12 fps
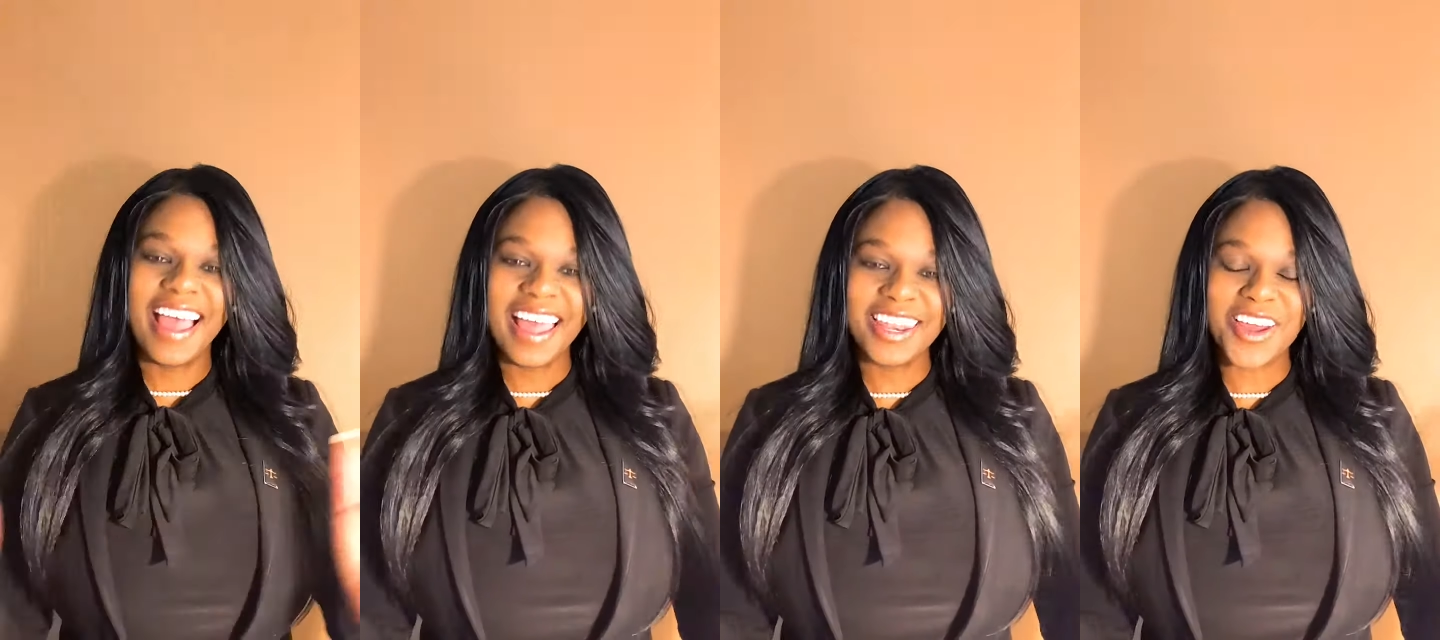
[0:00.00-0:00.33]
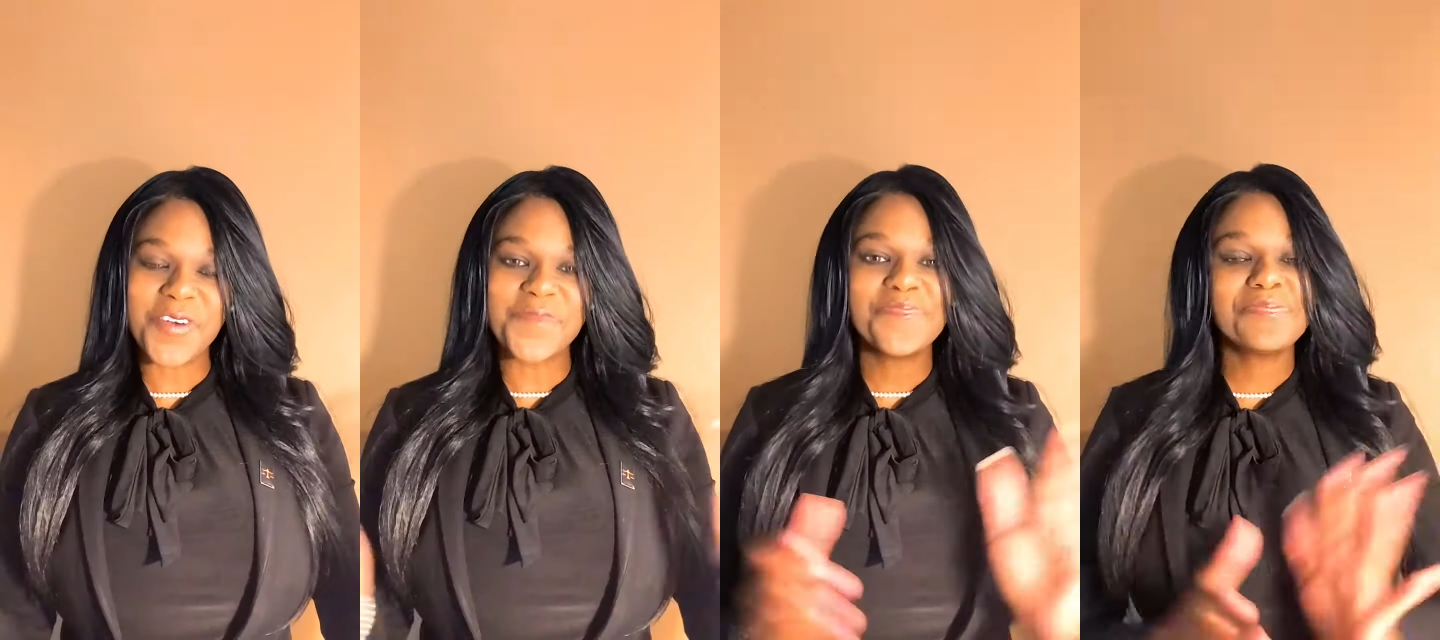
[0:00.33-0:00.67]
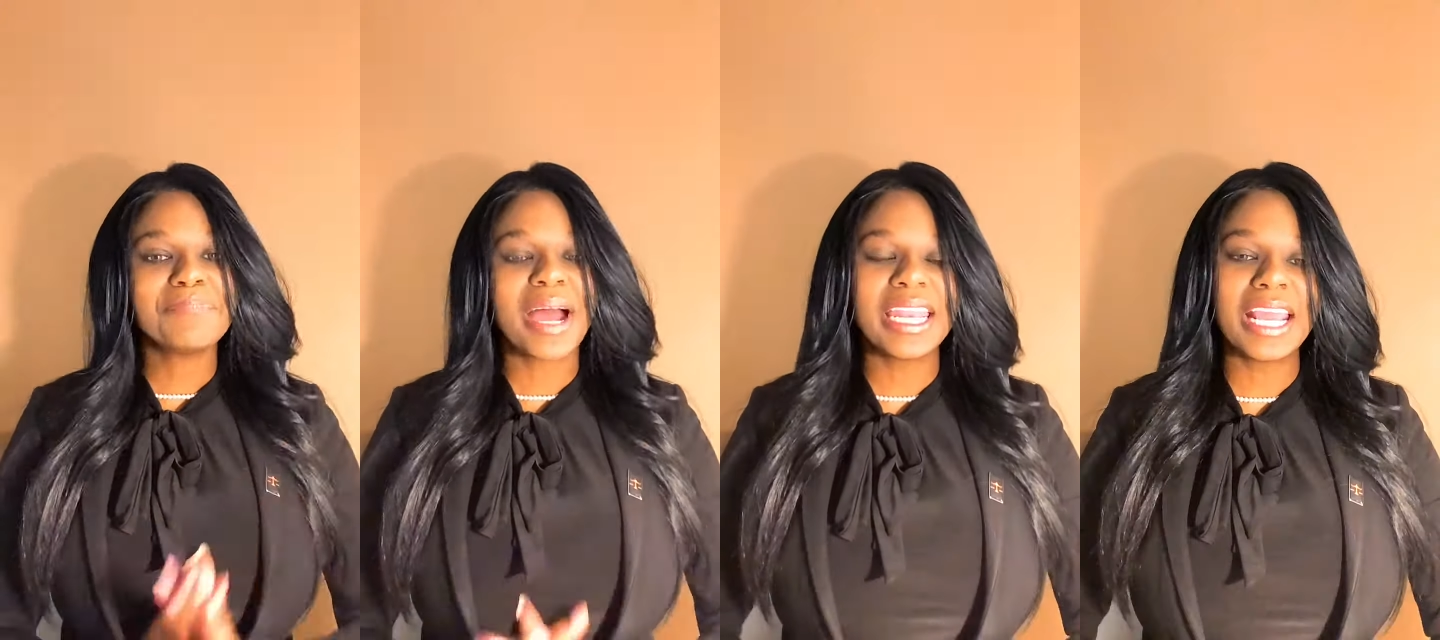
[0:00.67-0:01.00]
Hello,
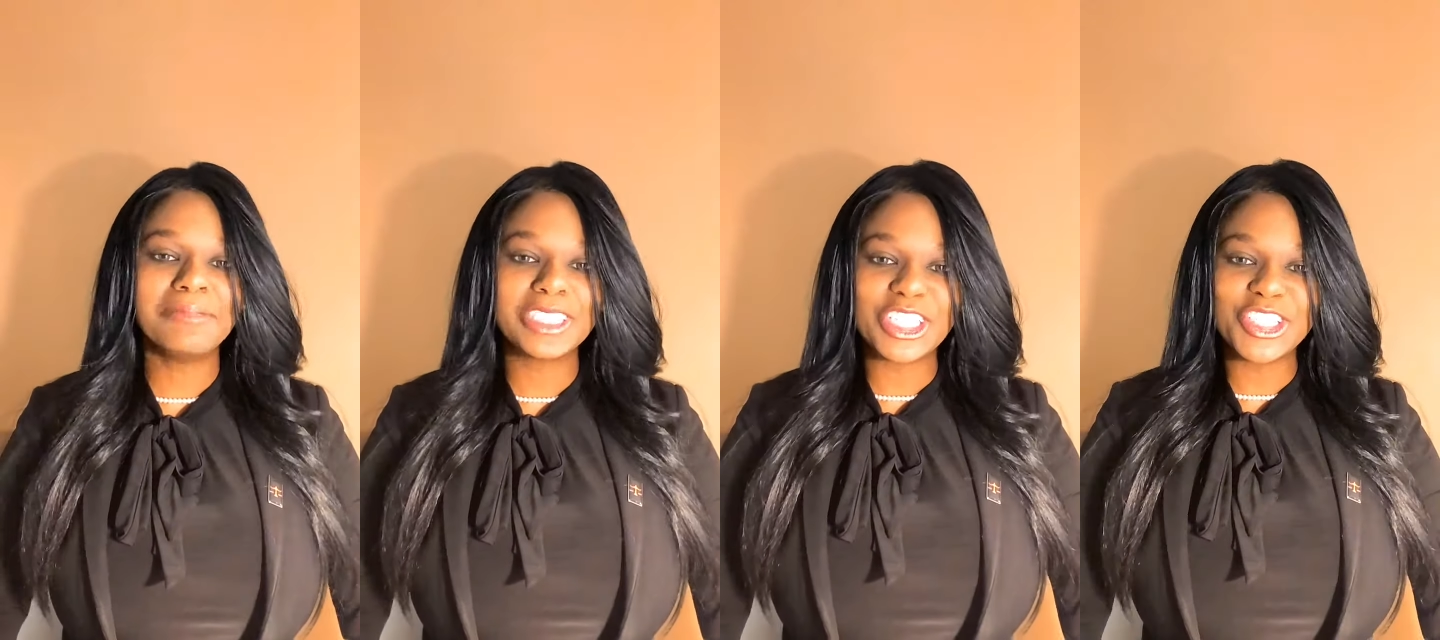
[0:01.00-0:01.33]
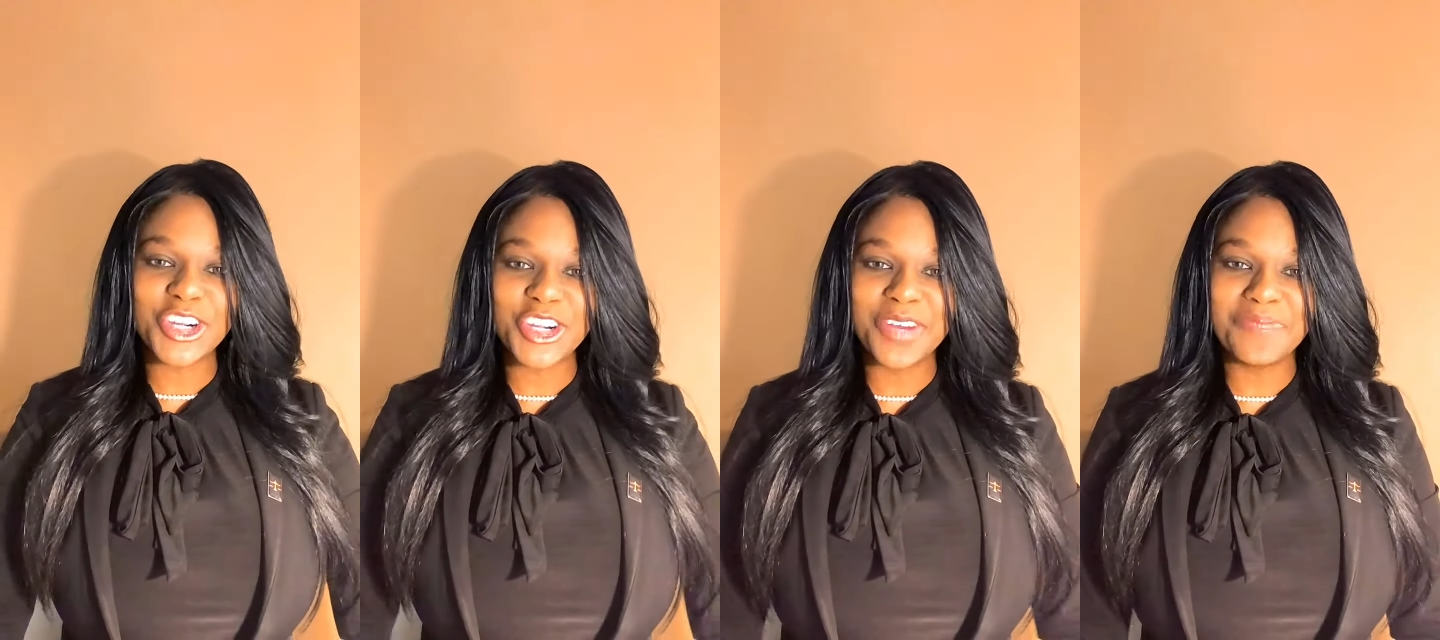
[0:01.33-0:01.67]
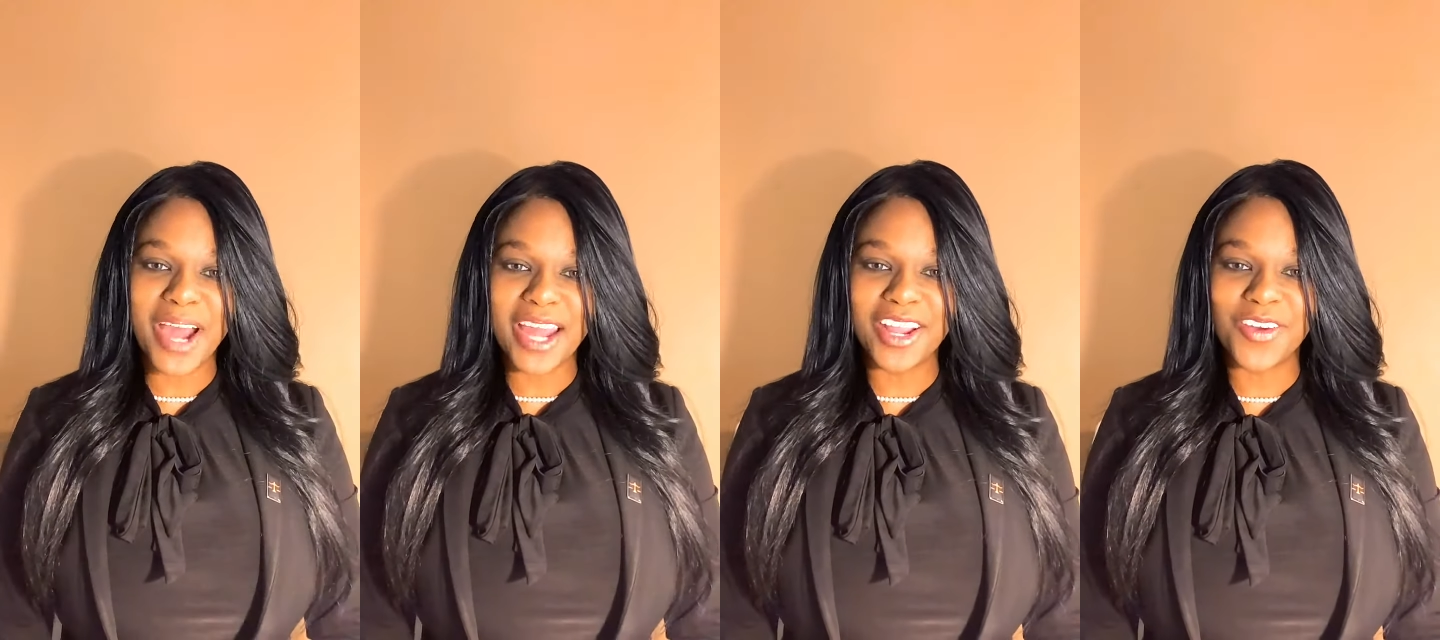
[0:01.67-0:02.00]
my name is Attorney
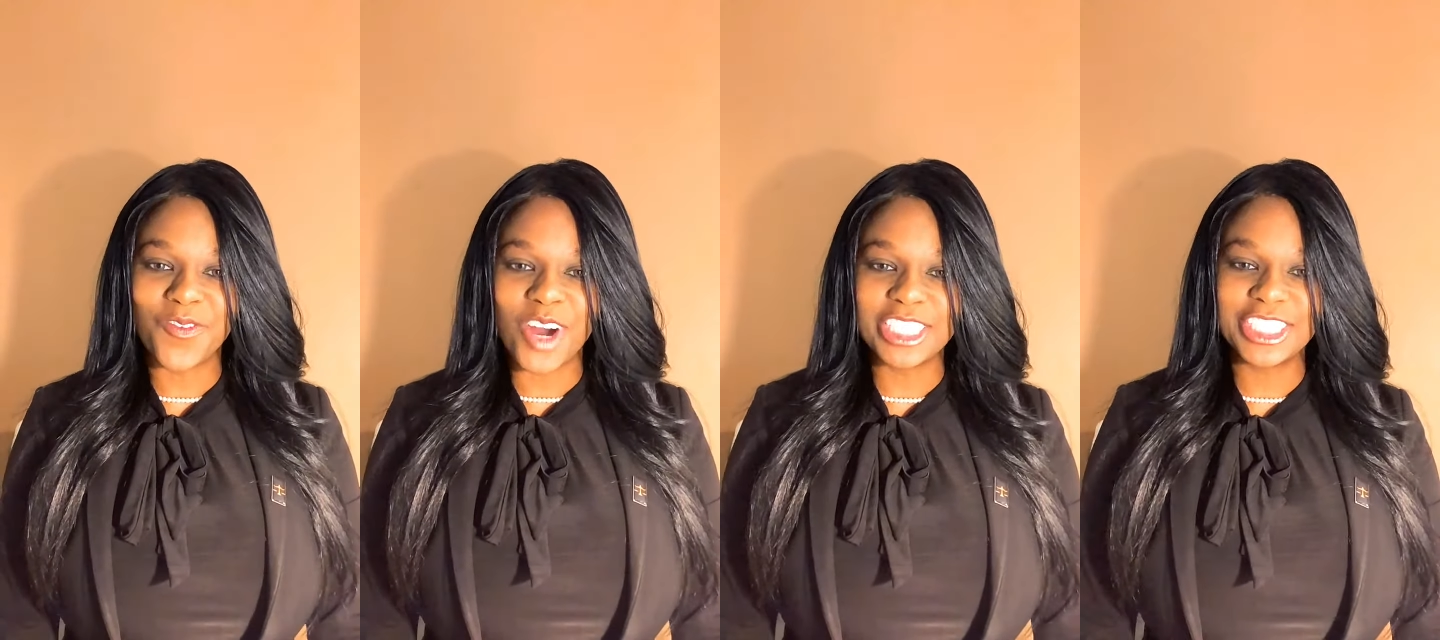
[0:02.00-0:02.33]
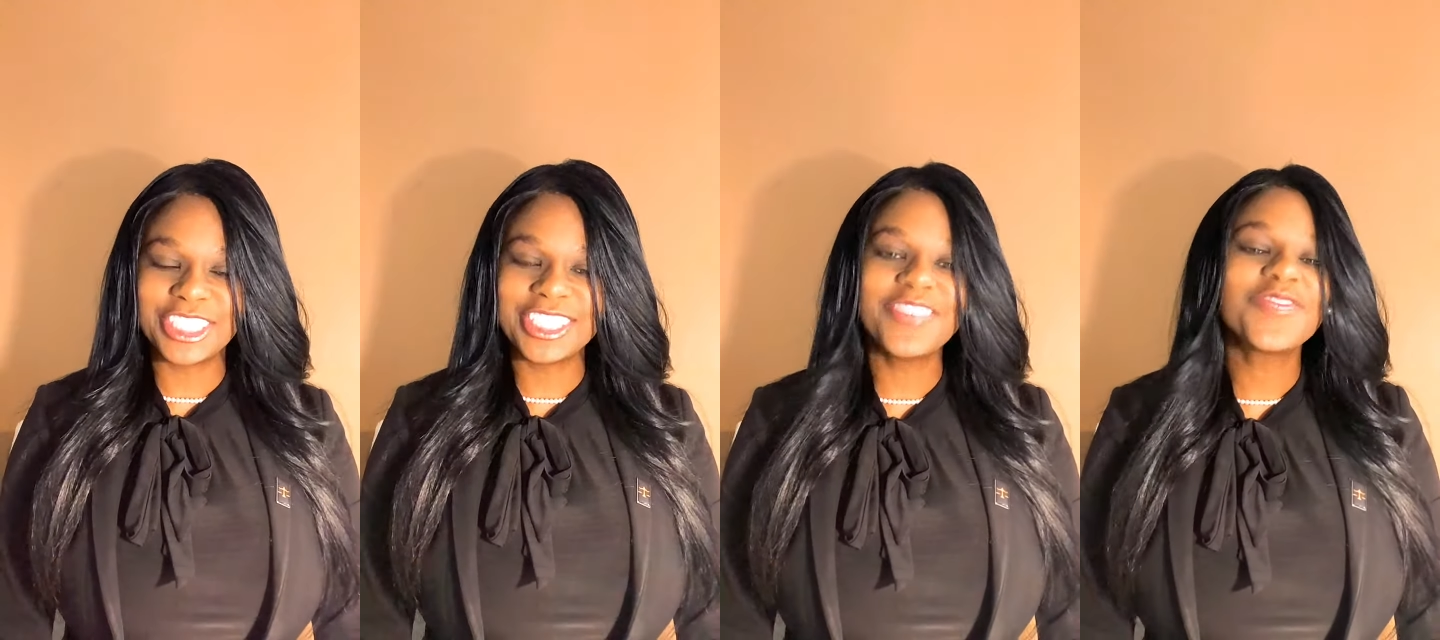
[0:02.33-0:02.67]
Maudia Washington